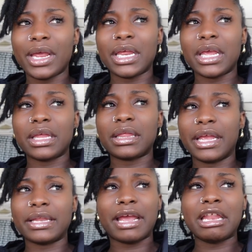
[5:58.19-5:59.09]

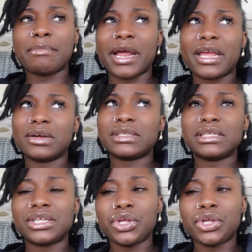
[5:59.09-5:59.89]
anything that anybody else has